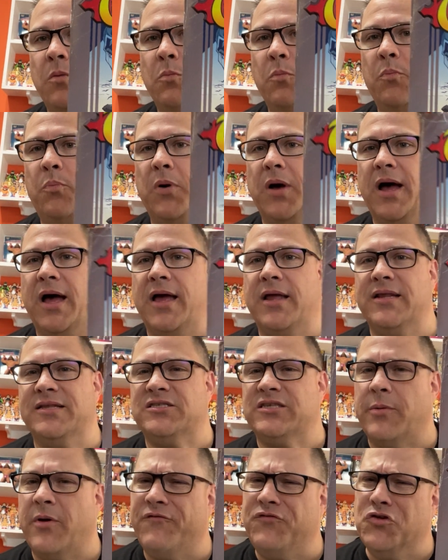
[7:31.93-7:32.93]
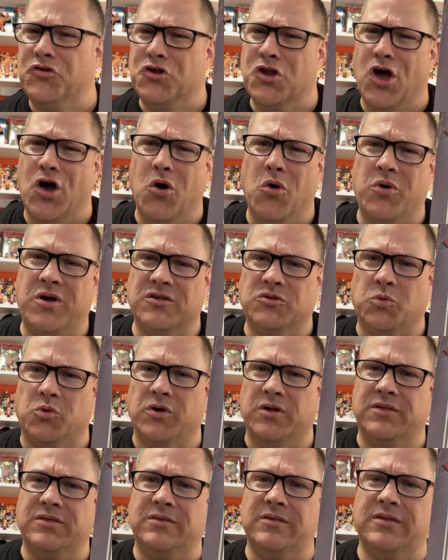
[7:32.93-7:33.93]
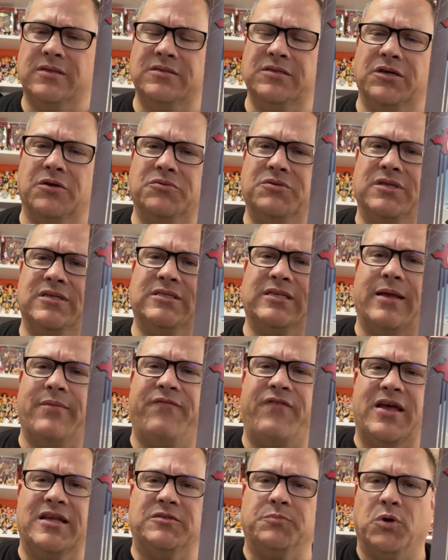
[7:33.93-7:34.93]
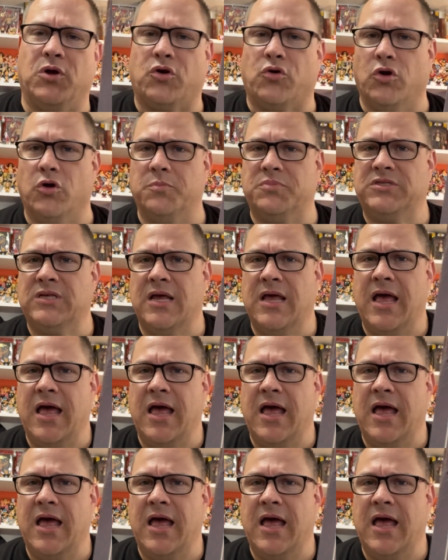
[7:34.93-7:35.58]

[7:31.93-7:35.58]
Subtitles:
But some of you know, because we're in the same Facebook groups,